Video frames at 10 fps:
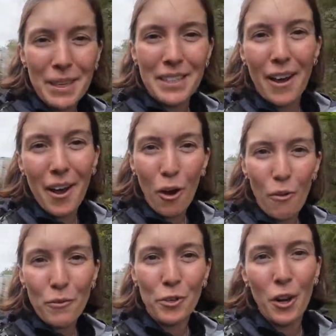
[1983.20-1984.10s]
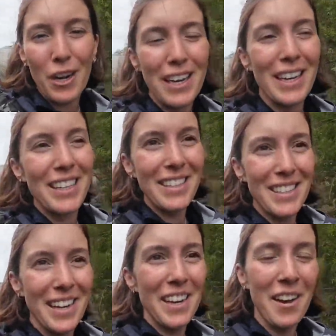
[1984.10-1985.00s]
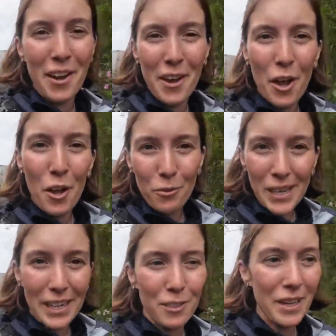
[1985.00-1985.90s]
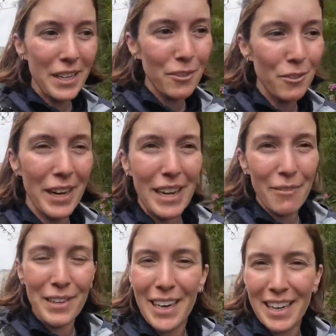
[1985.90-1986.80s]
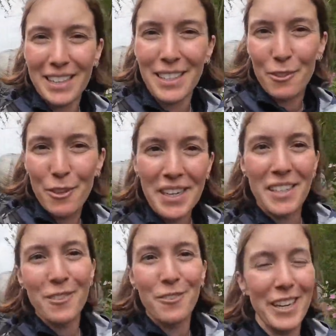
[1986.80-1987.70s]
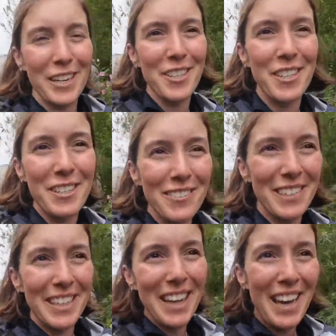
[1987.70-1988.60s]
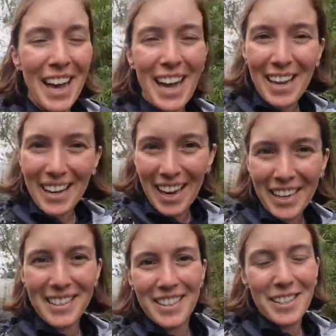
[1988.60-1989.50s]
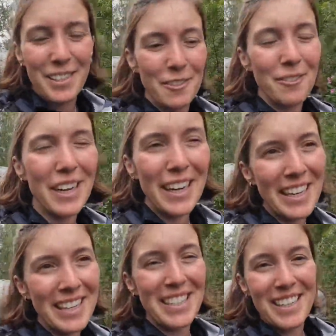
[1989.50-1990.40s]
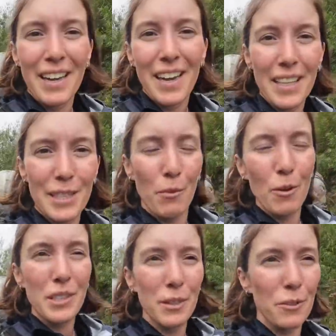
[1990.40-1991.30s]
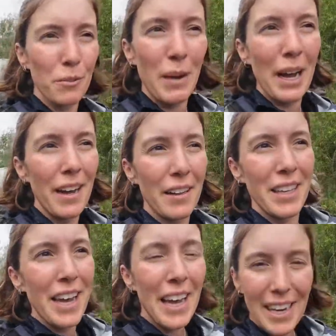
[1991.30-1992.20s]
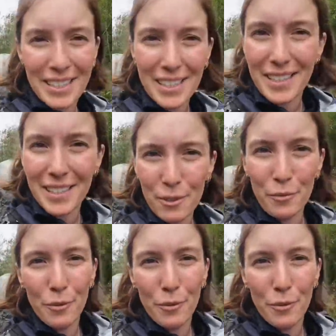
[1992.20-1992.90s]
But overall it's a really great trail. I feel like it's a great introduction into the Lake District. It's mostly on good path, it's easy to